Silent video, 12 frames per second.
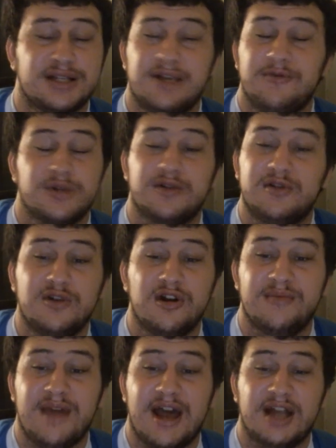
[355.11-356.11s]
It was a good
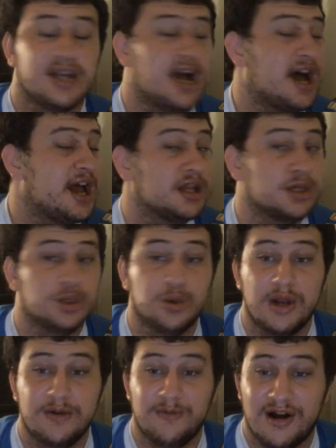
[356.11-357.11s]
match. I
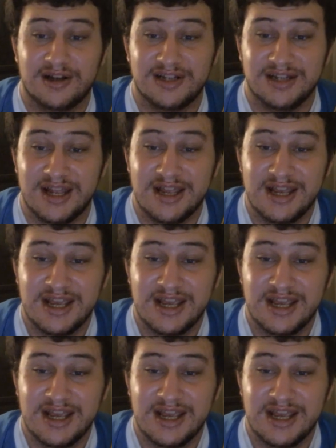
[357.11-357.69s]
enjoyed watching it.